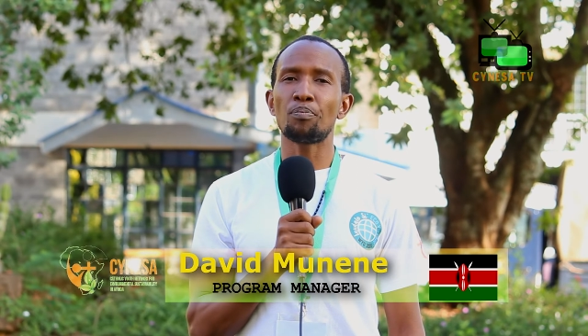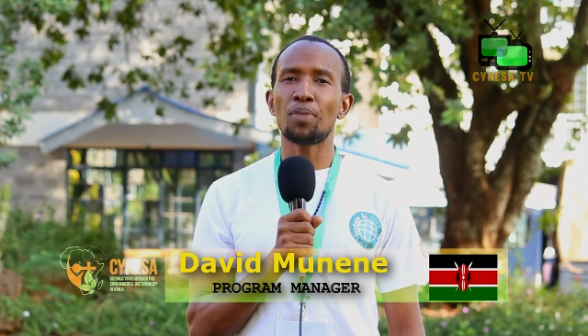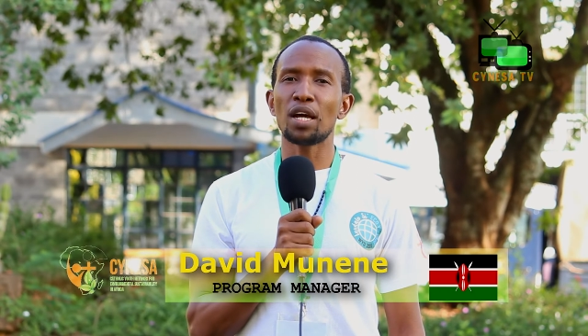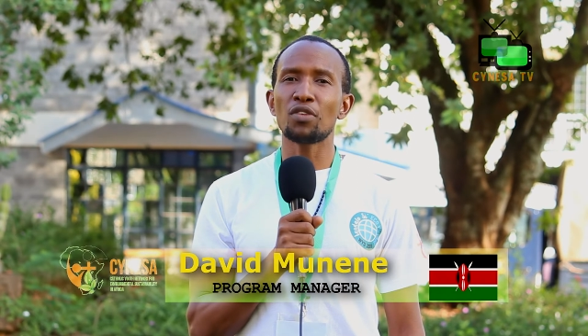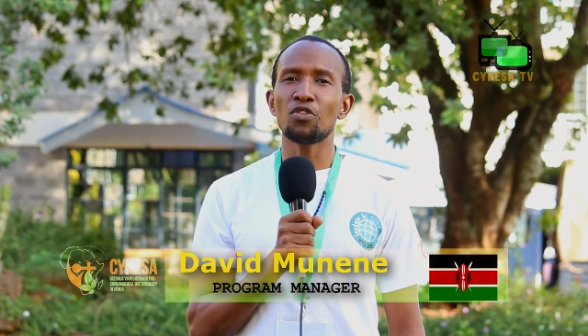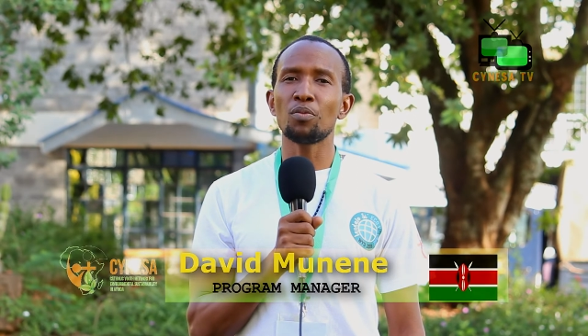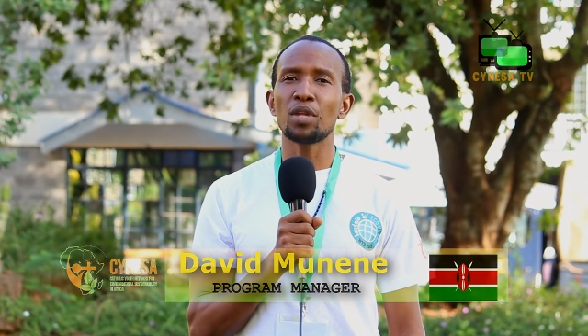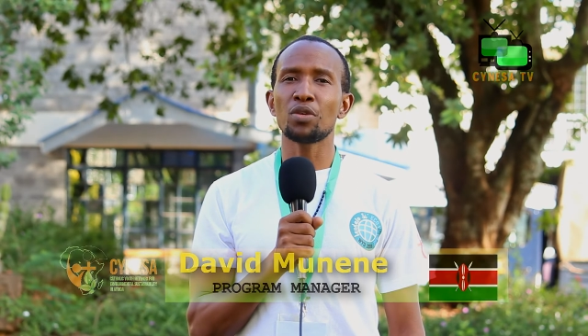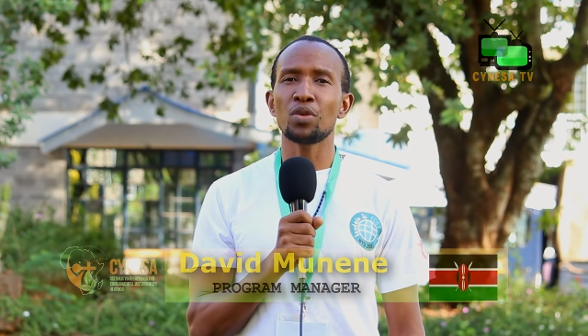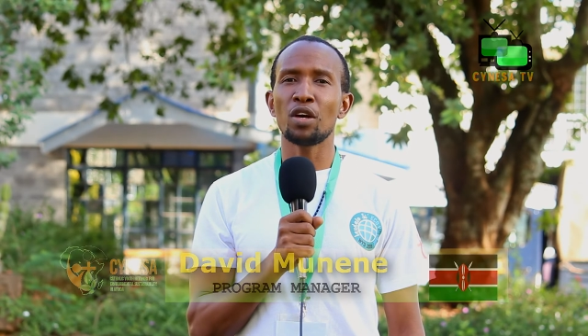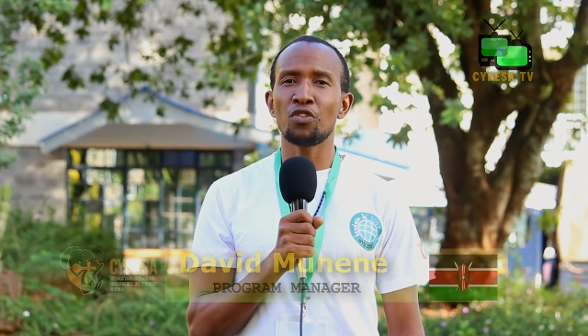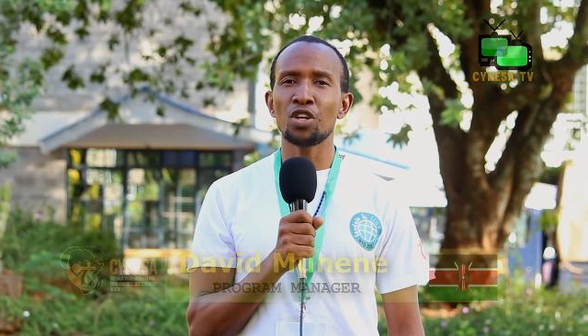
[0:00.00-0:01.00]
platform that
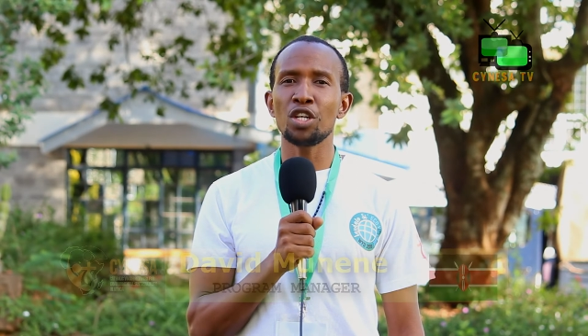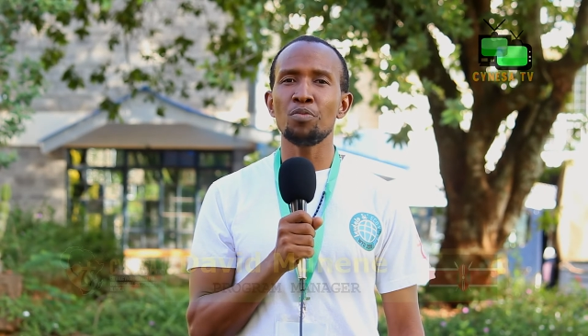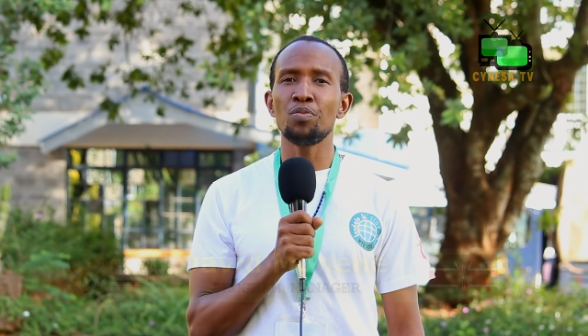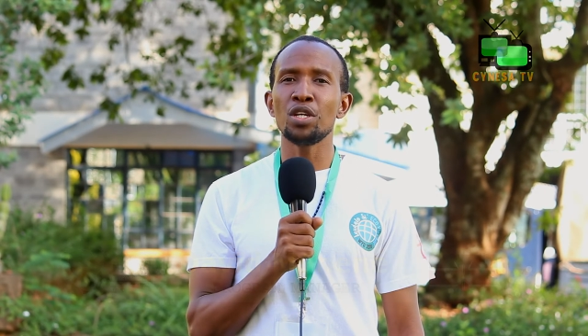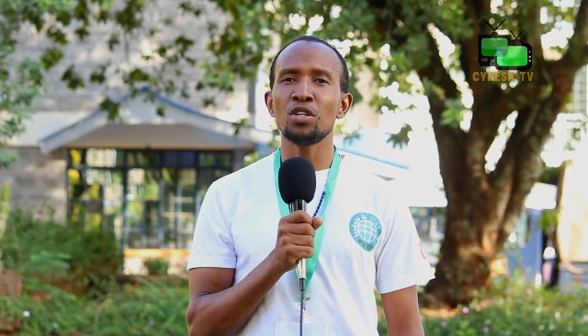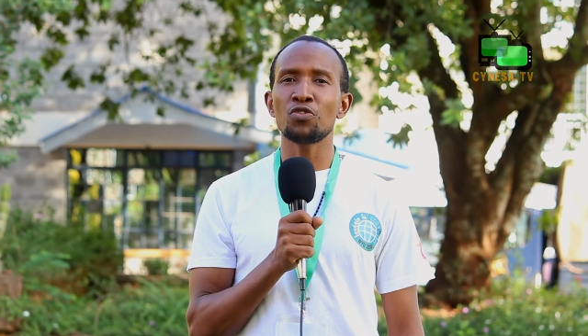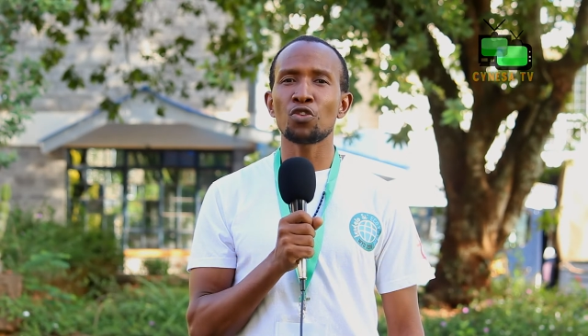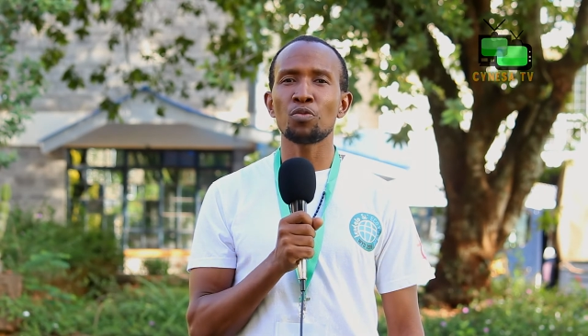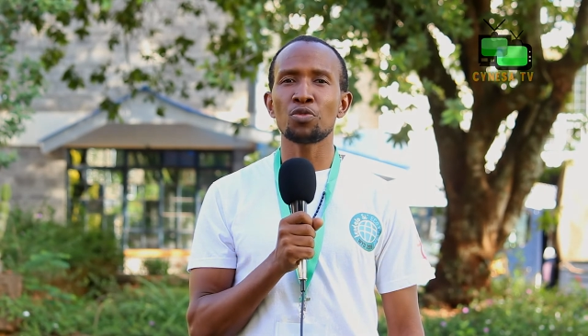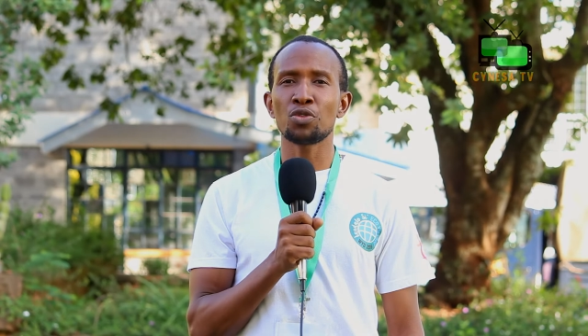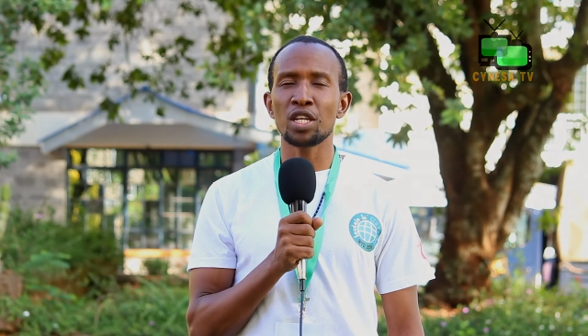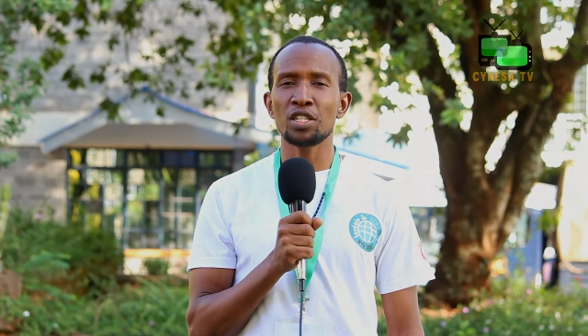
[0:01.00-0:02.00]
we have already built from
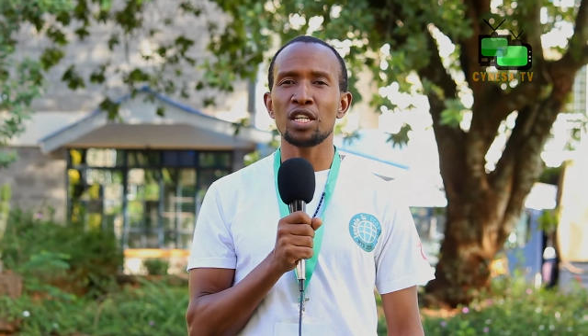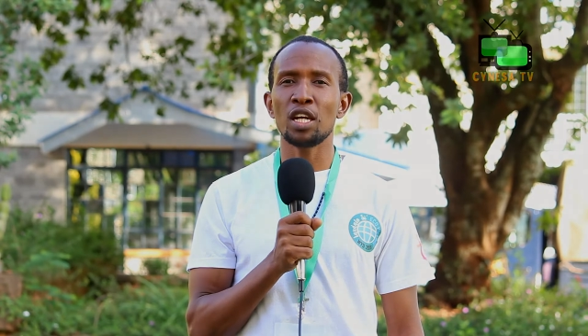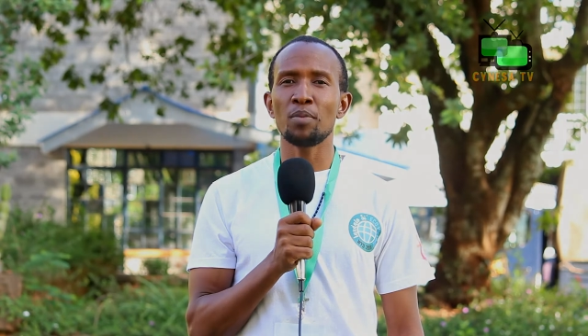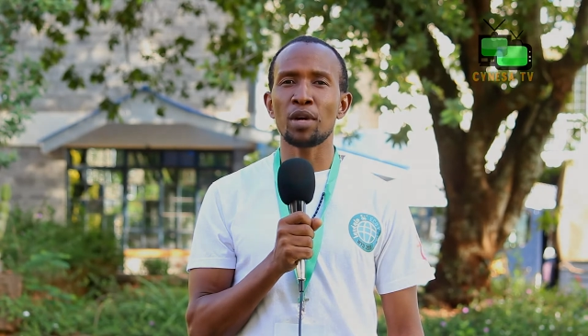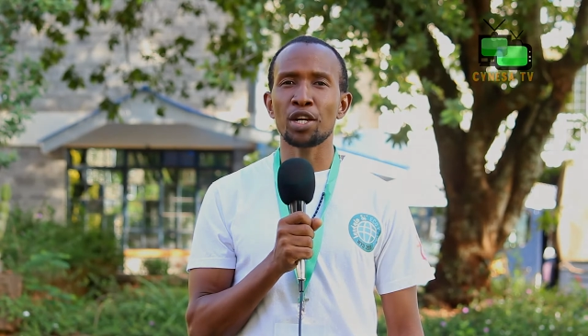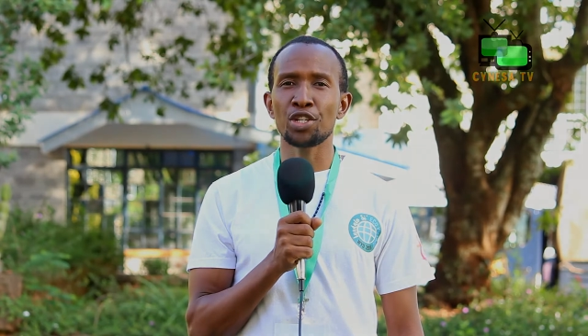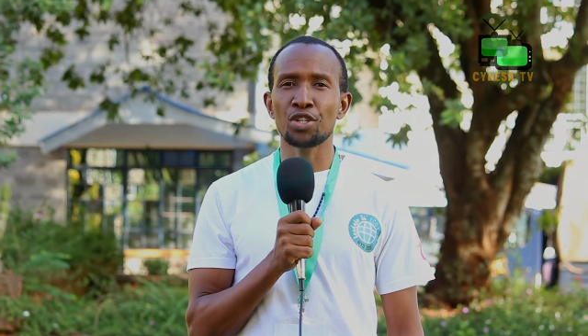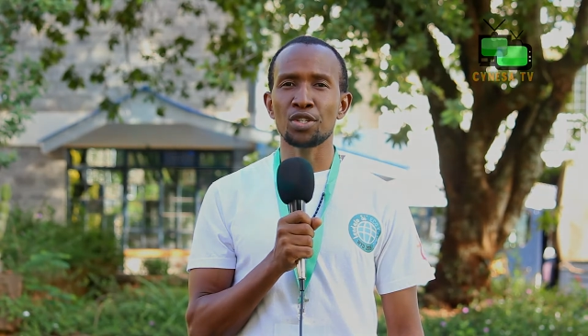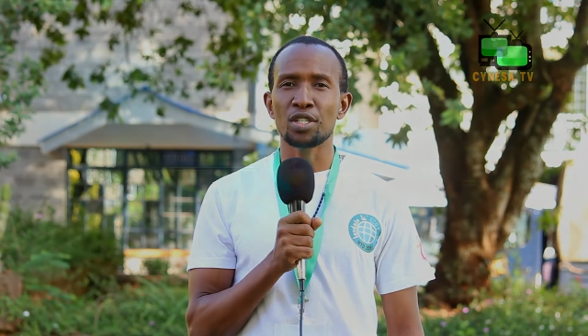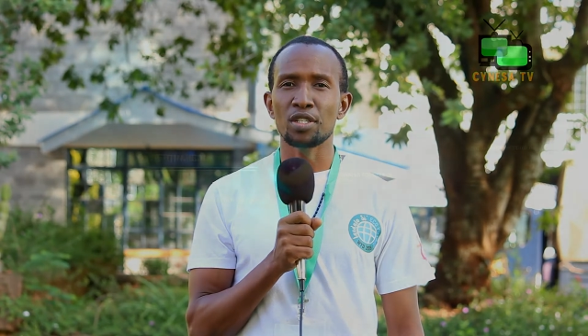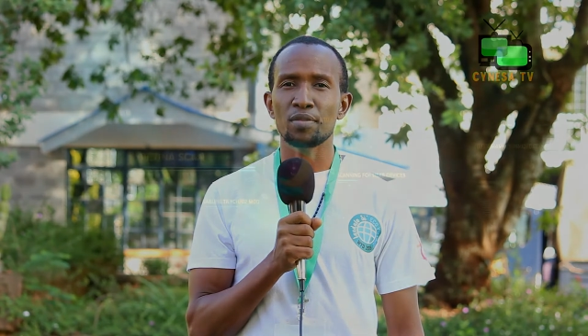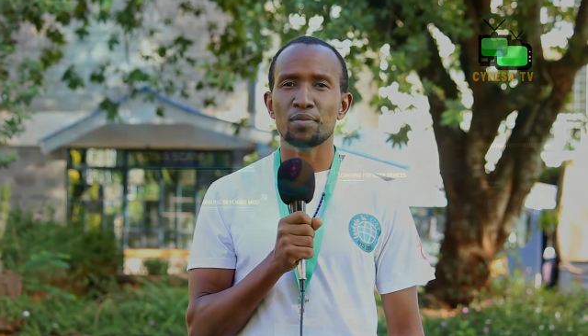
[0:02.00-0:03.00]
today's deliberations.